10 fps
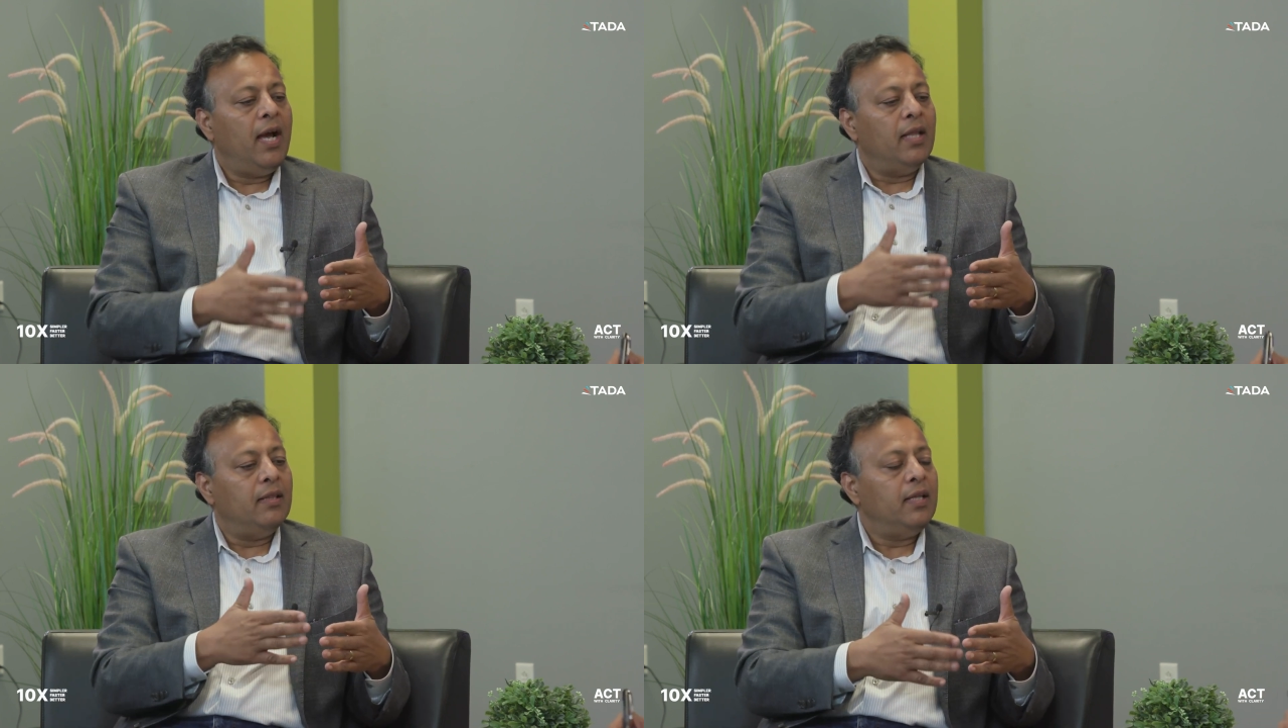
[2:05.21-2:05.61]

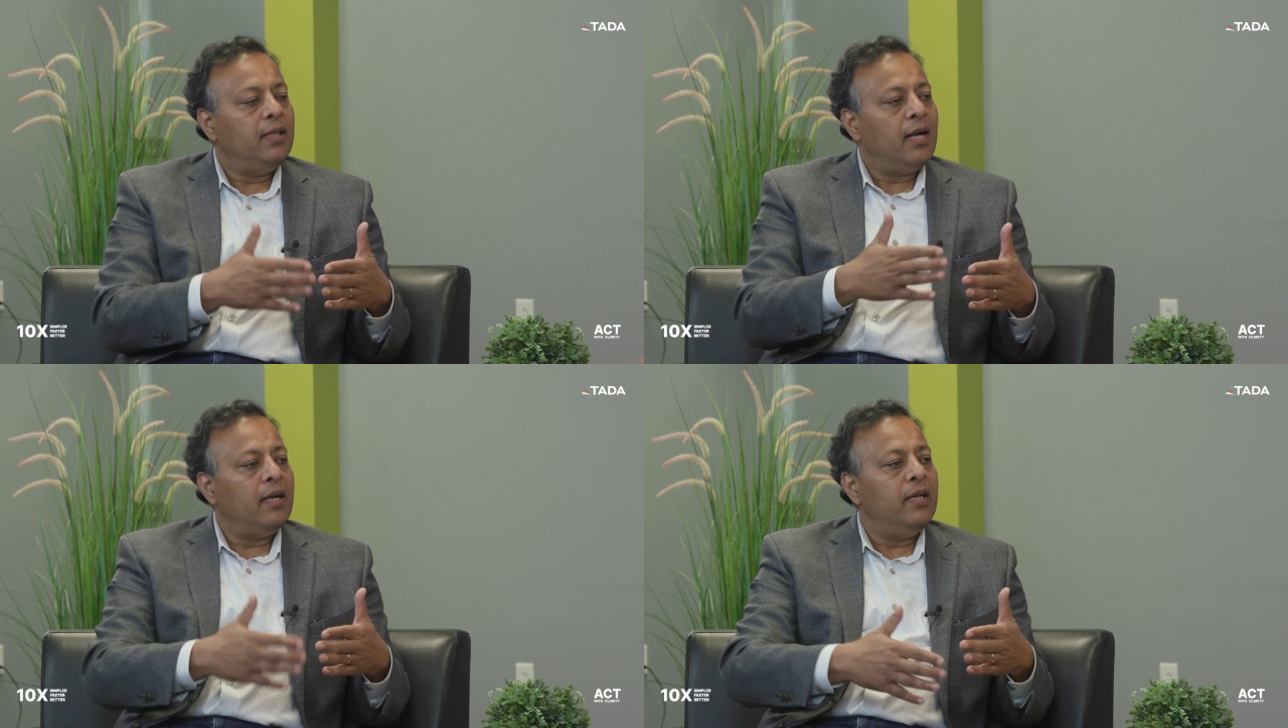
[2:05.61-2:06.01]
And then
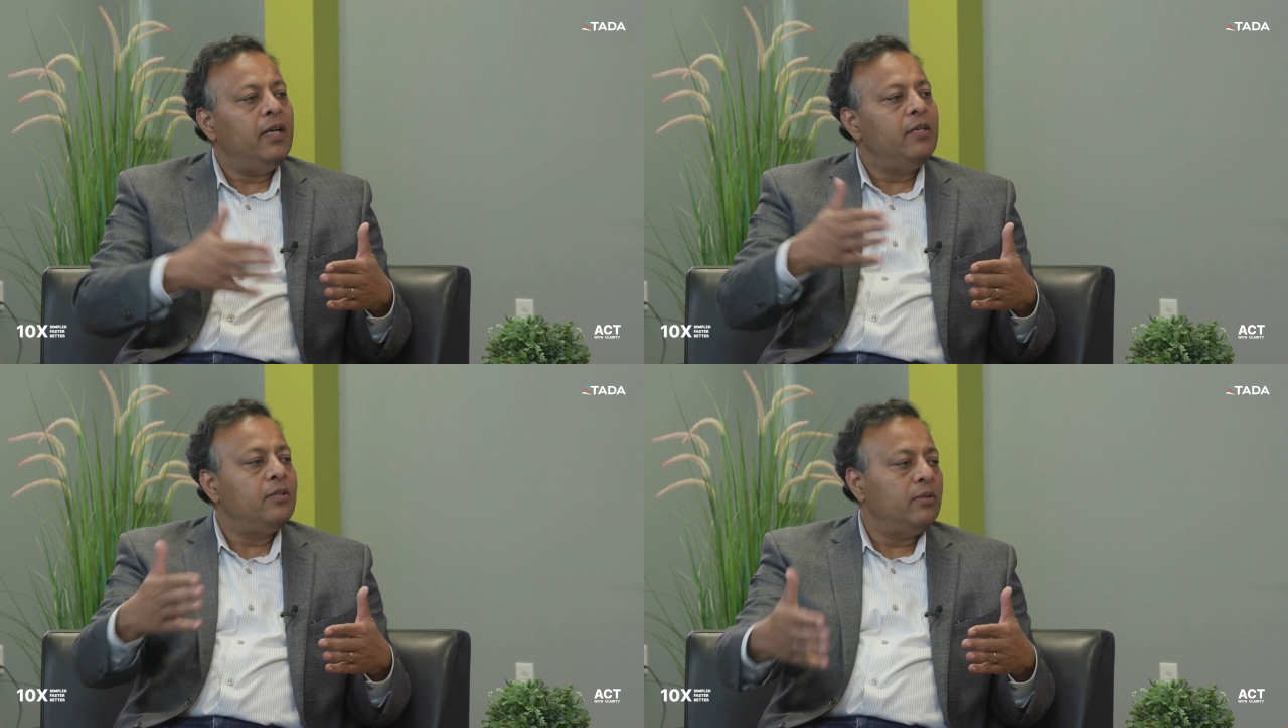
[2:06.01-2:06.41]
that
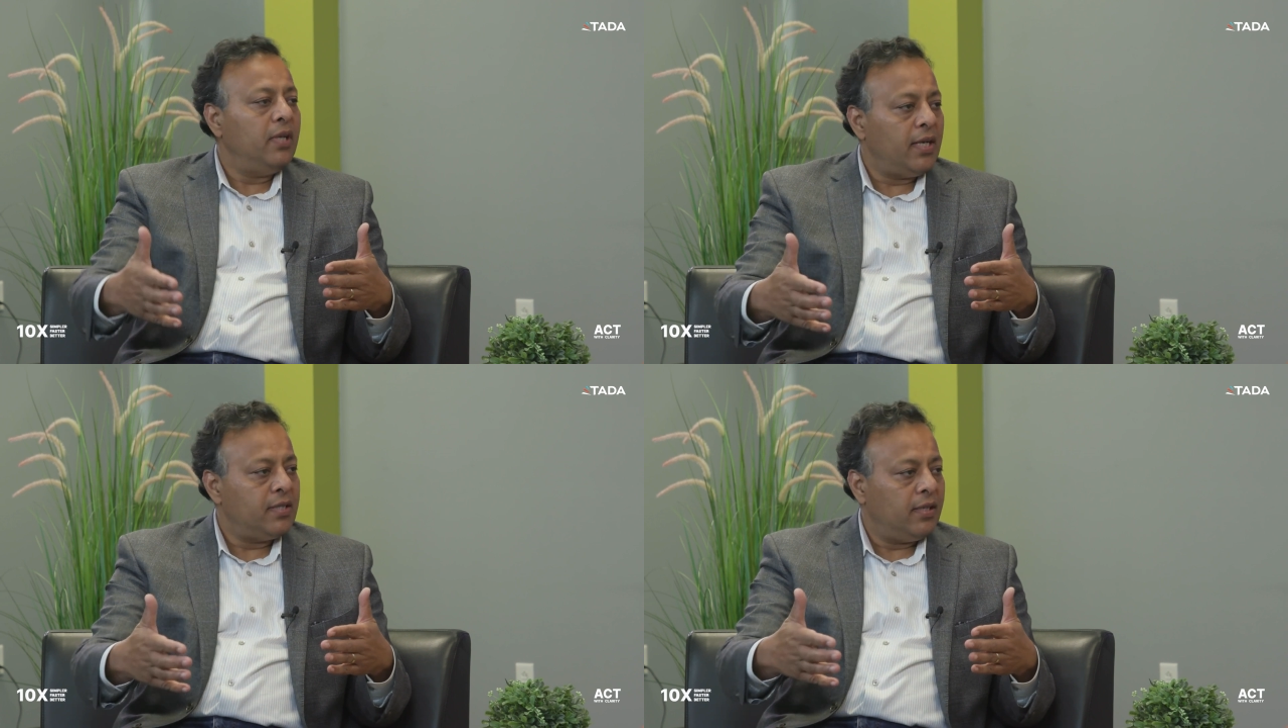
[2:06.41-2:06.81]
leads to the
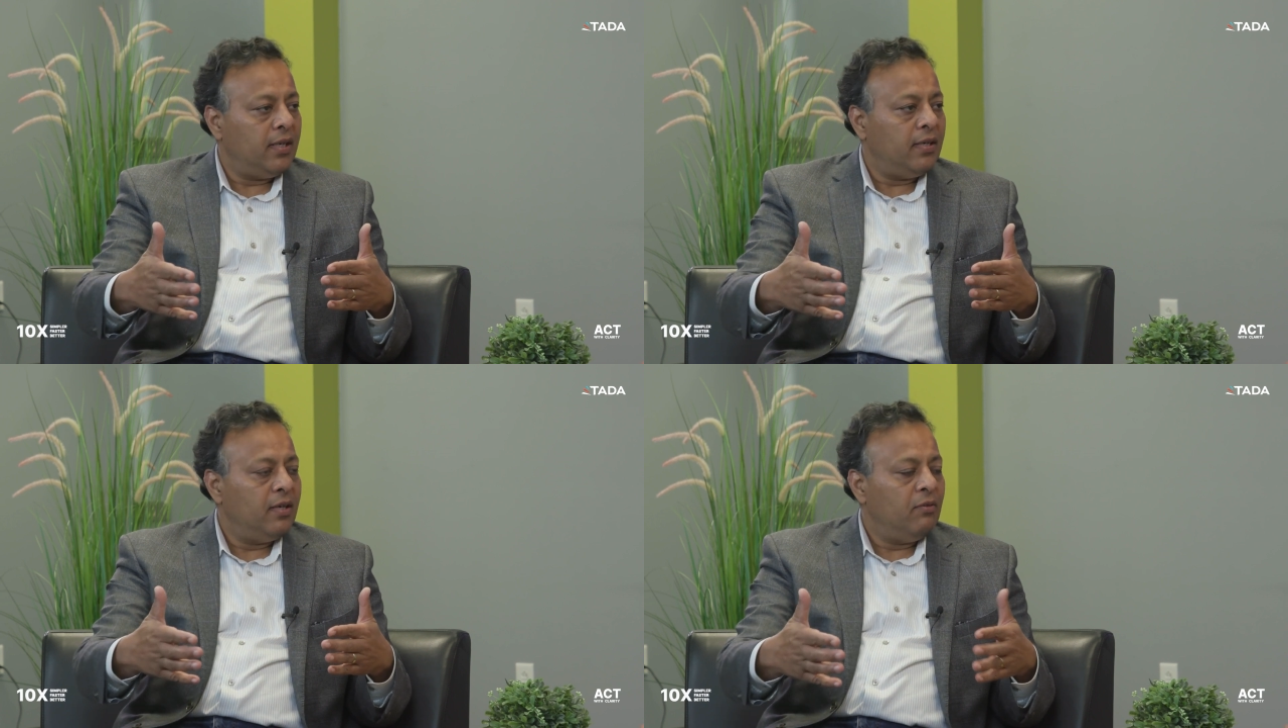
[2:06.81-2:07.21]
next
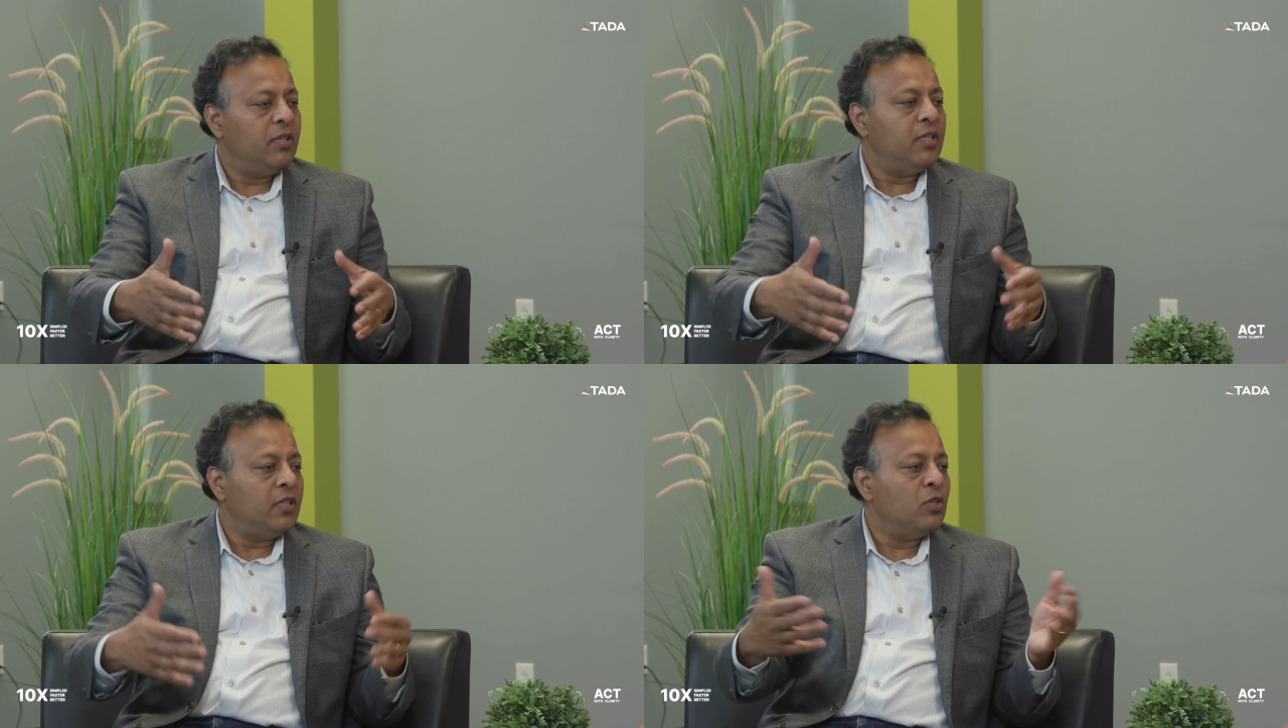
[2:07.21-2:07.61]
thing,
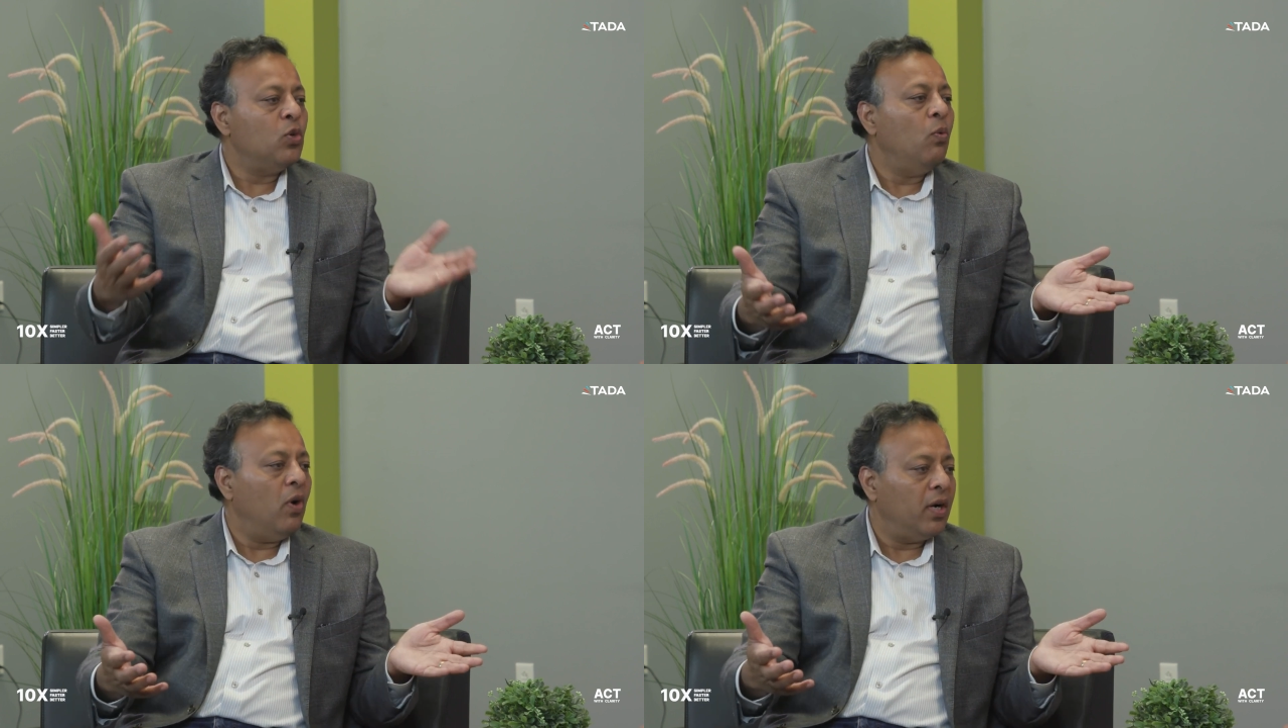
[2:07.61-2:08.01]
which is the
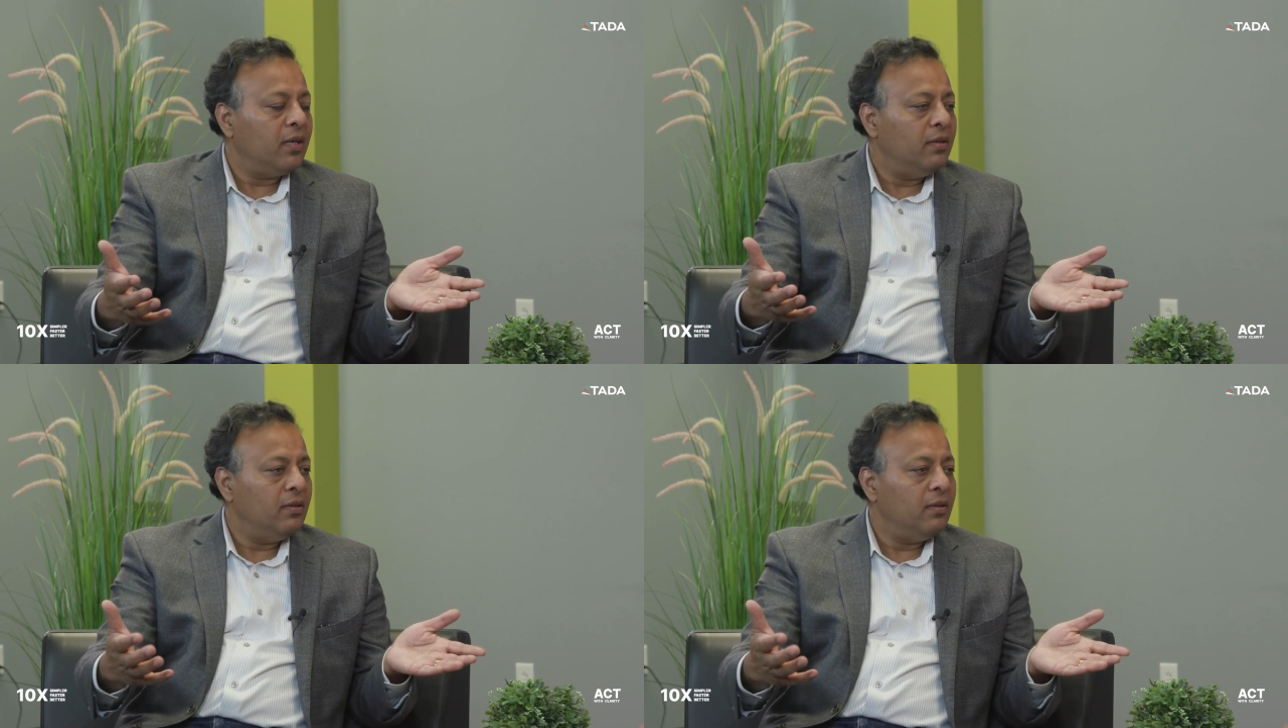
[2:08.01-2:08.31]
so what.